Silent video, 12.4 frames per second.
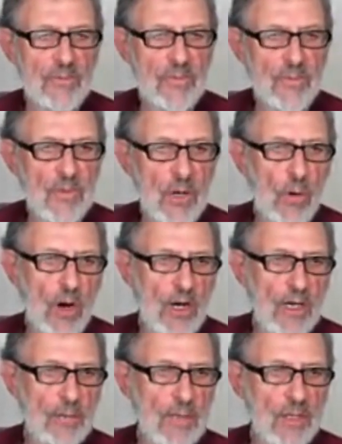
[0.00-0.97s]
No
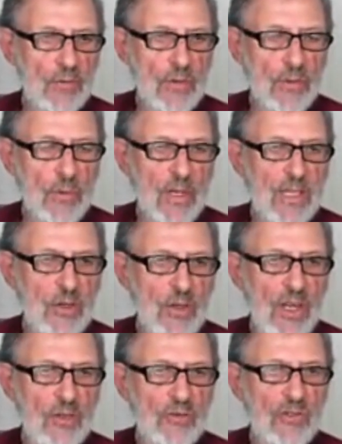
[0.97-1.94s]
arguments, and what it
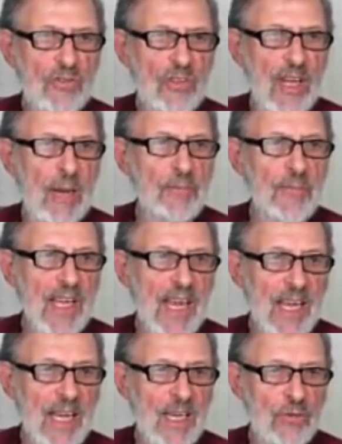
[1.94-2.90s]
does is it
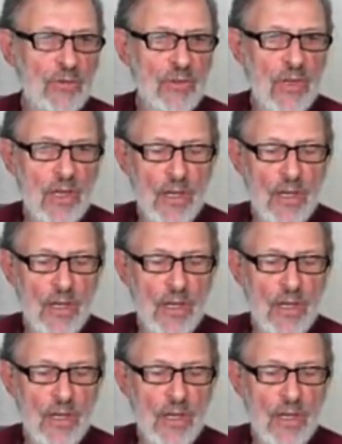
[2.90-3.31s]
obtains